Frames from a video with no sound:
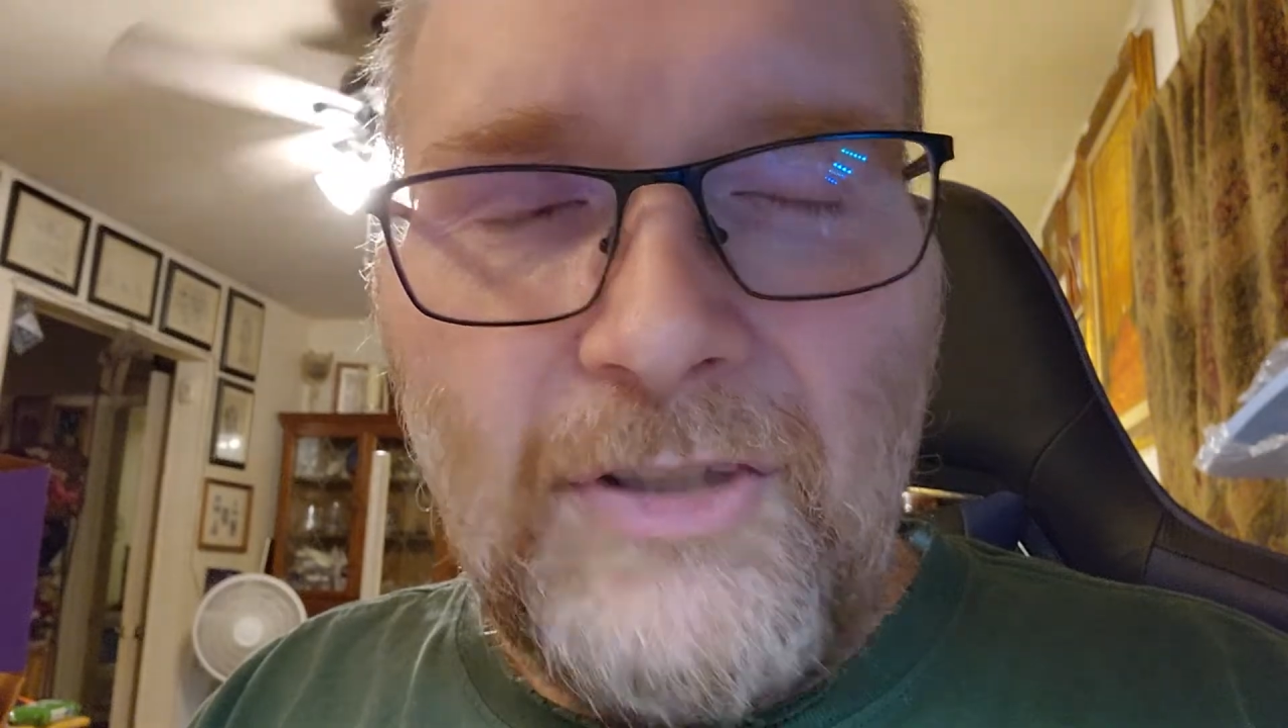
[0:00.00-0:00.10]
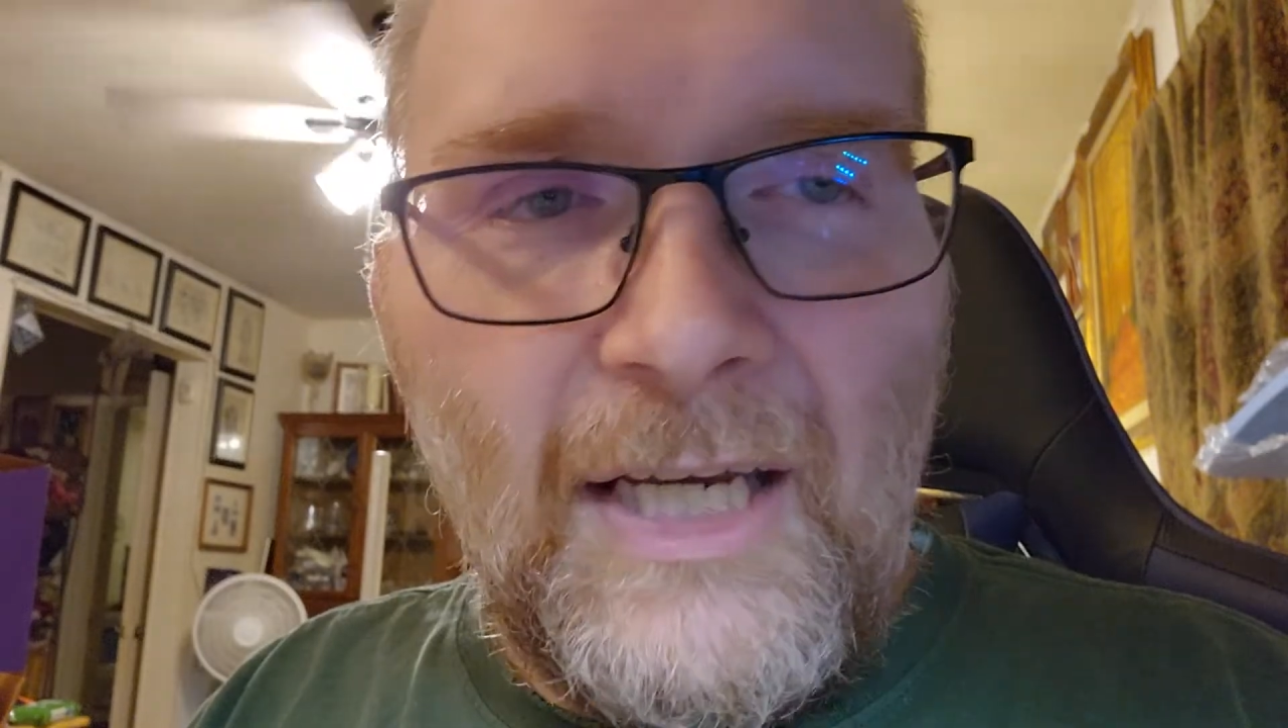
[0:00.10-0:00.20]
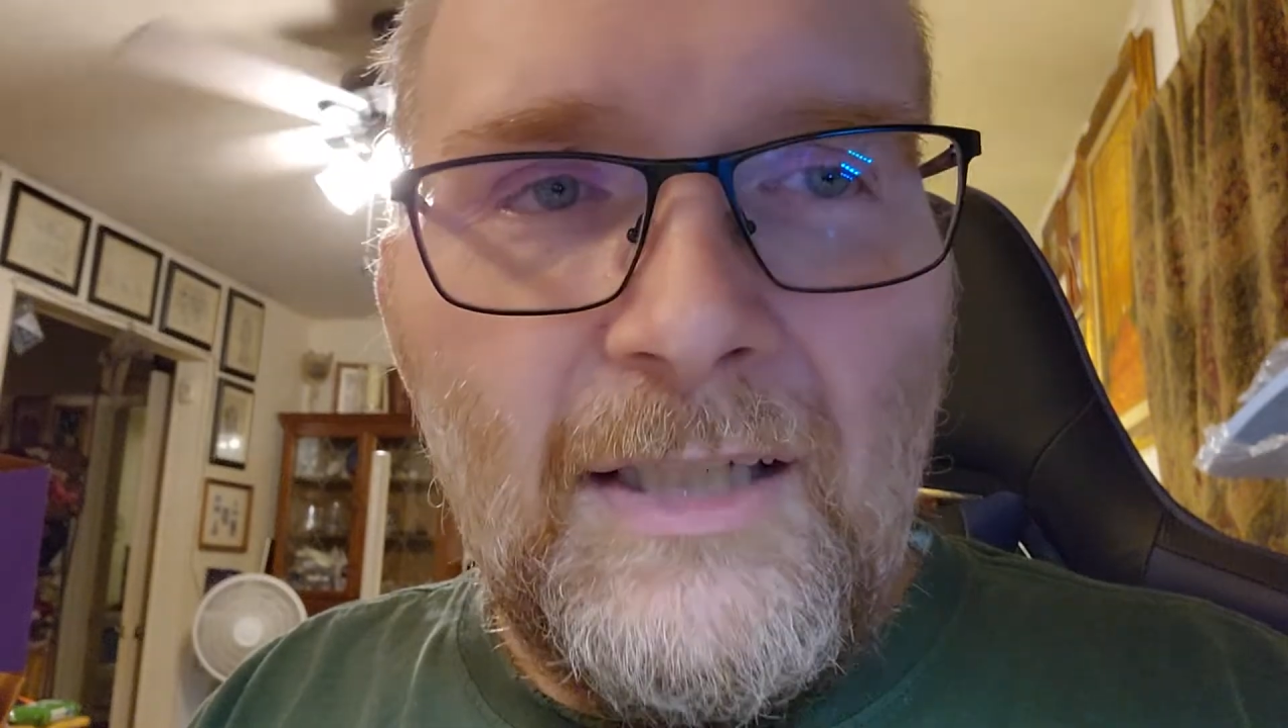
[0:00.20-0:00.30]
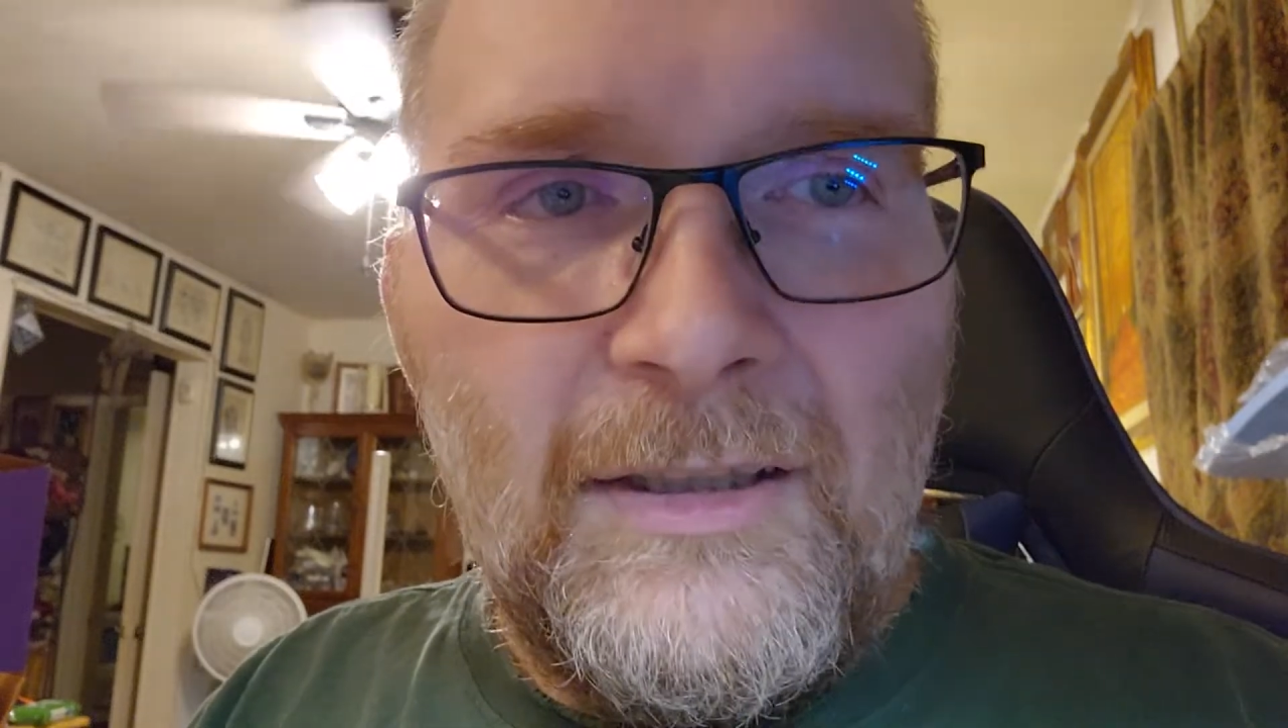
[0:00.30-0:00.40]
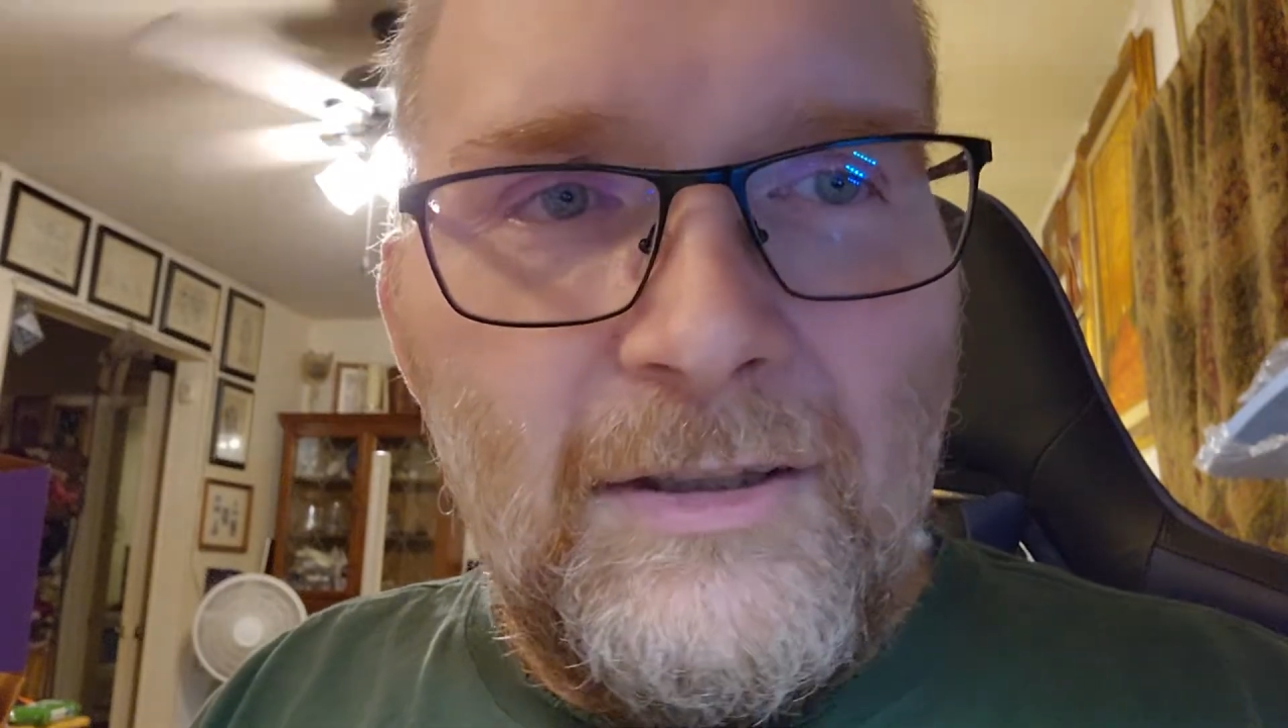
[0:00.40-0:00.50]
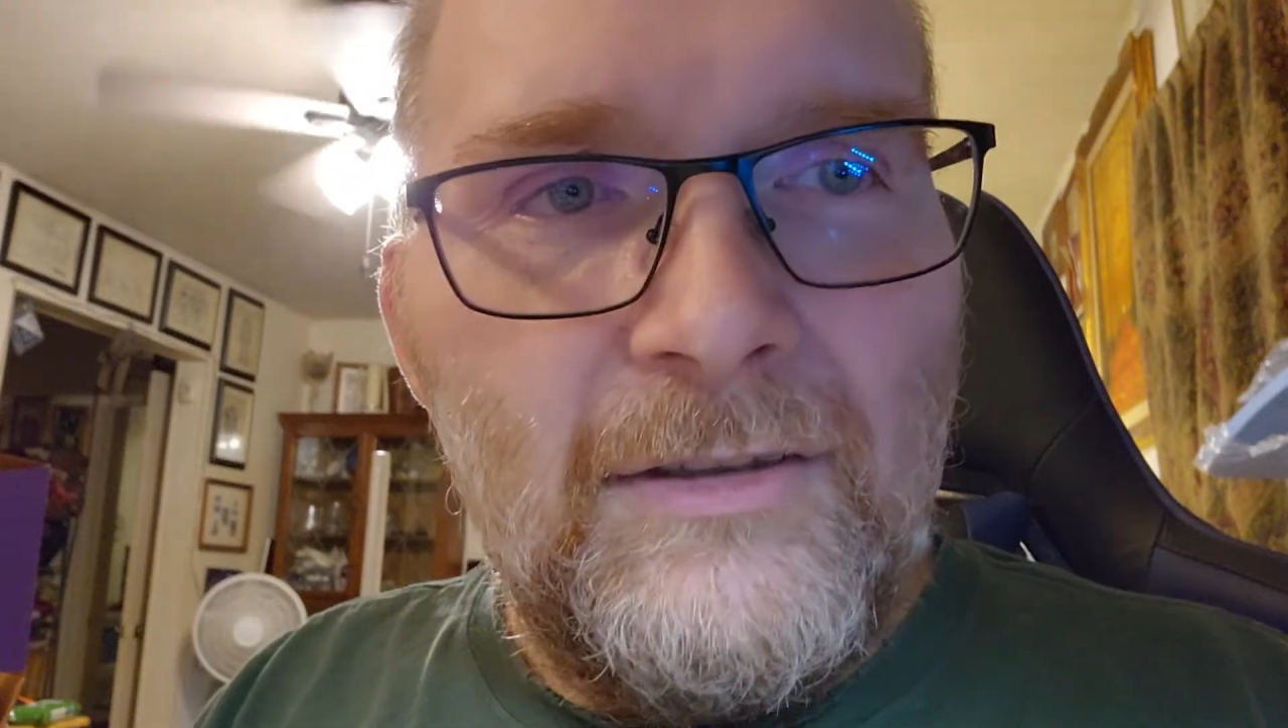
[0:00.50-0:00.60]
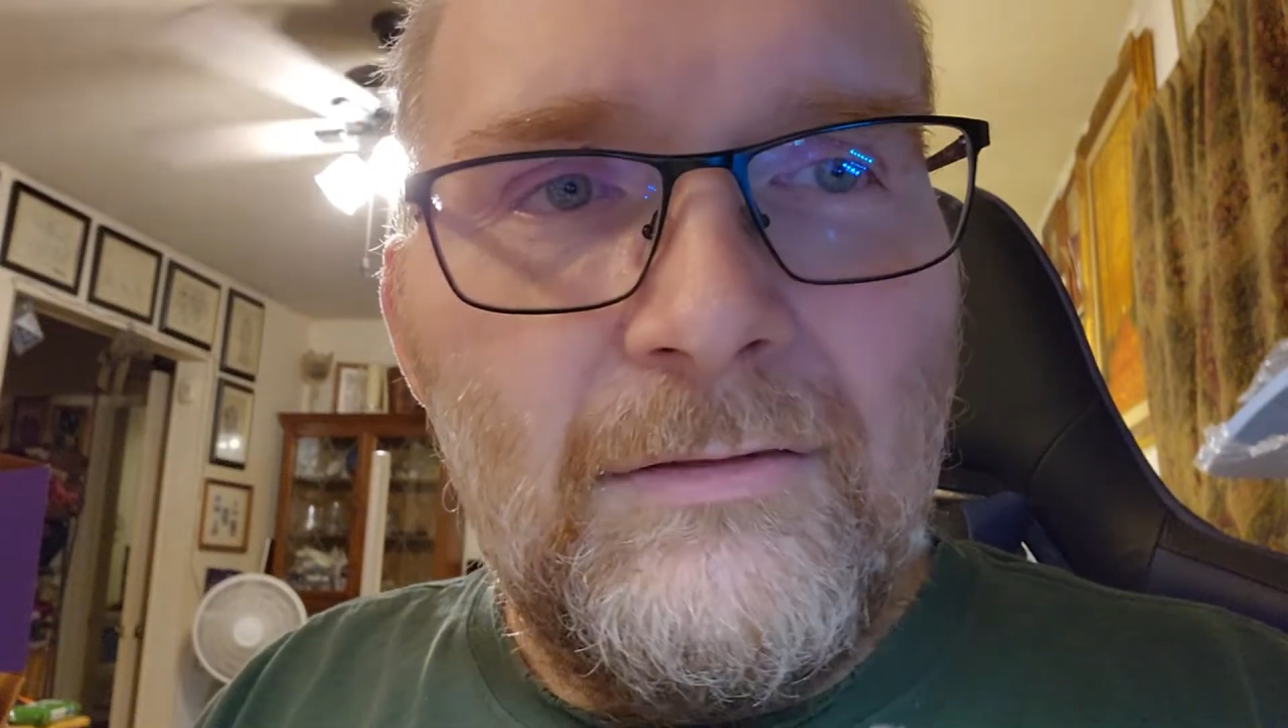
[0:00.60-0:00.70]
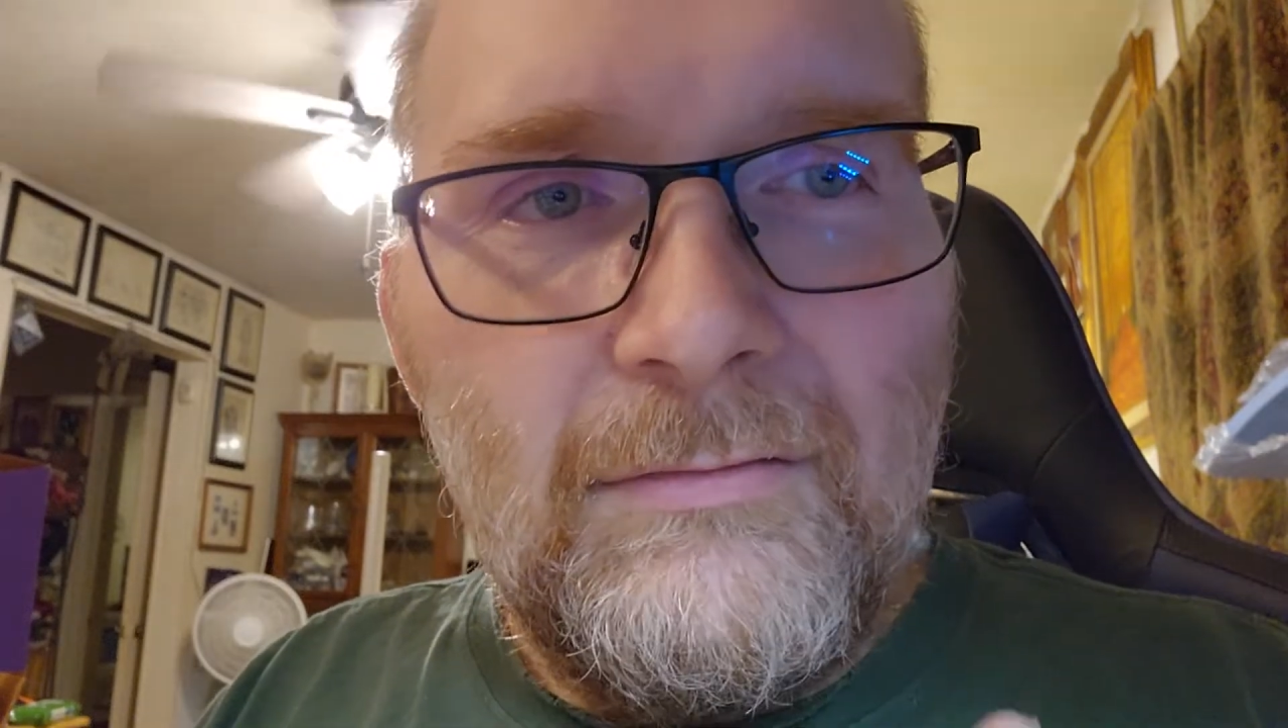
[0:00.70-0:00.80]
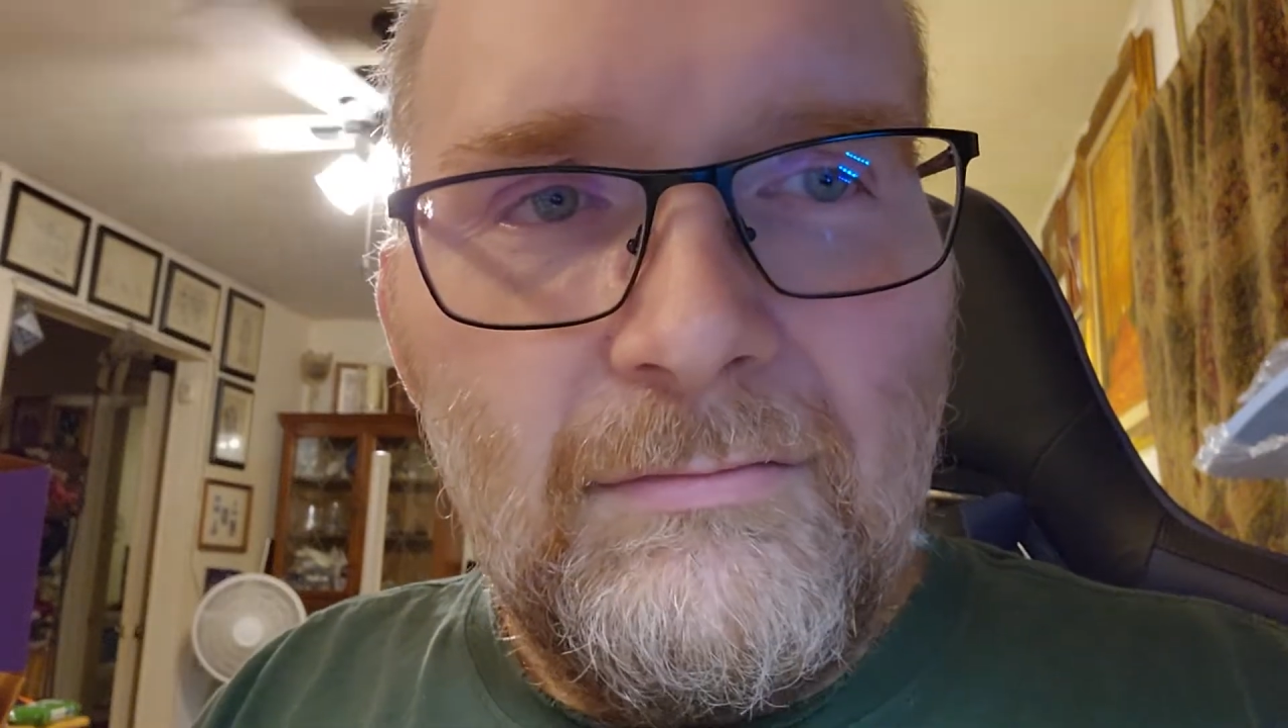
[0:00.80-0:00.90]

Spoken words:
scanning you,